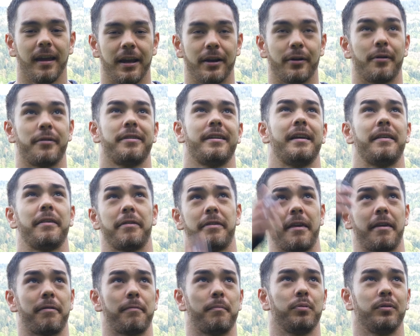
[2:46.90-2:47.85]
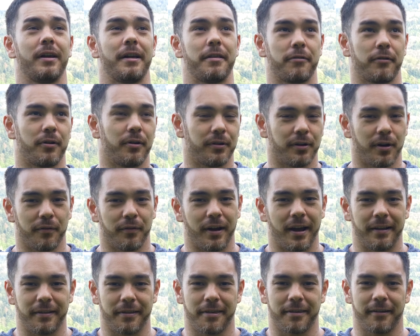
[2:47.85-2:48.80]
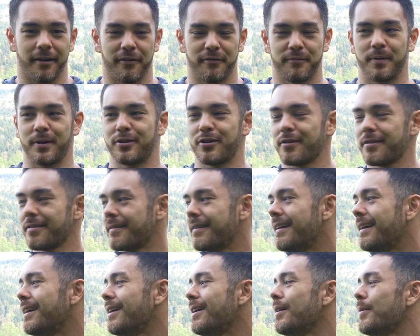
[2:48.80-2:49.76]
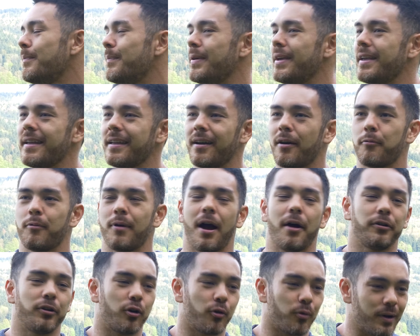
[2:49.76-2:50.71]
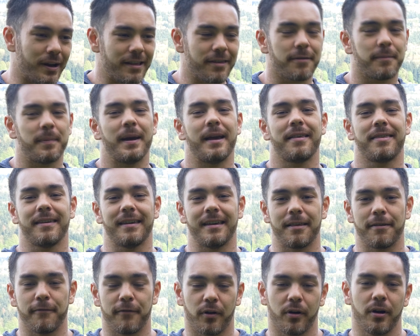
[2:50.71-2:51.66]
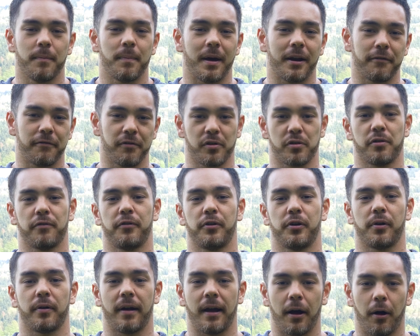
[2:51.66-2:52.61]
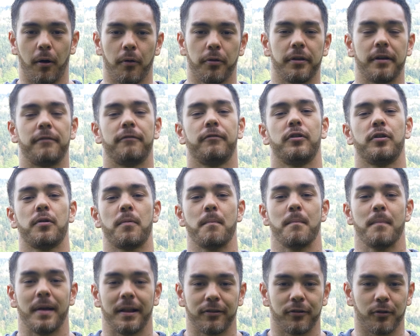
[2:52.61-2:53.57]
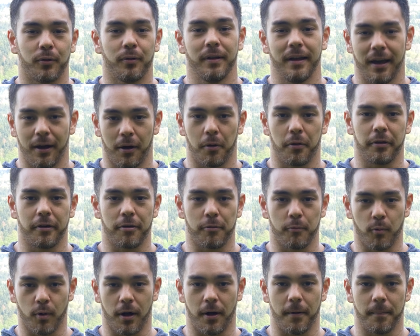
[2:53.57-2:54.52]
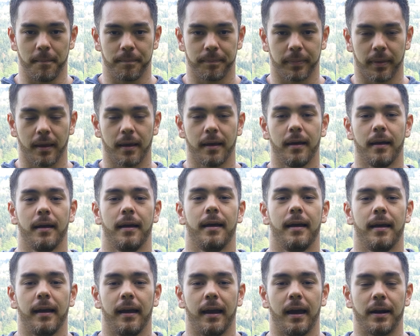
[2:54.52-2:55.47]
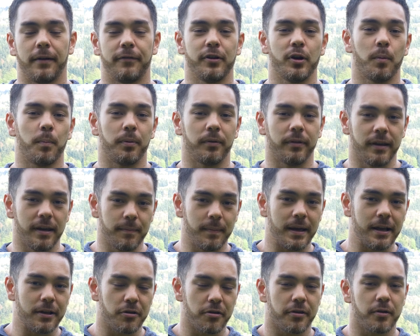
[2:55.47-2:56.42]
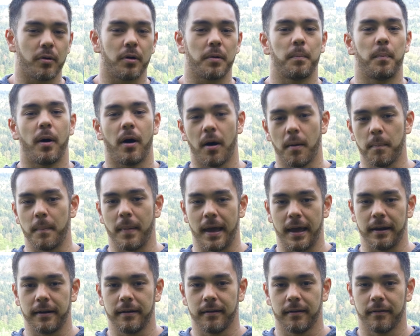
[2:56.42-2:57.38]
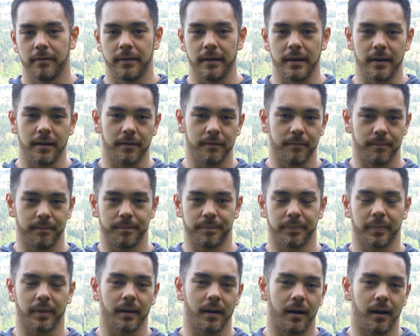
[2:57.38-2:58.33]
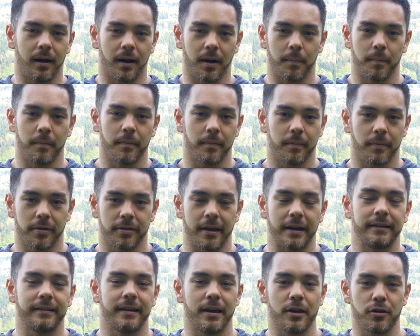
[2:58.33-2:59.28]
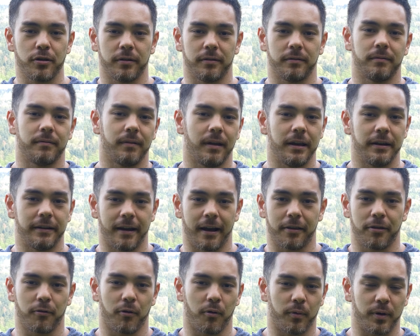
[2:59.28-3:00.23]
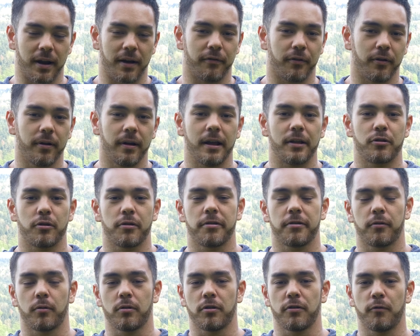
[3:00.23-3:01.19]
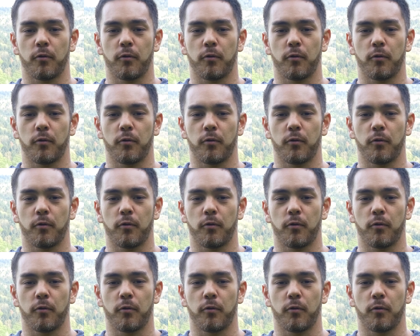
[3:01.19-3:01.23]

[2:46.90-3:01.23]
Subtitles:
I say this as planes are going overhead and stuff, but just being around green space is very beneficial for your health and for your mental health as well. And if you don't believe me, just go on PubMed, the citation index or whatever, and just search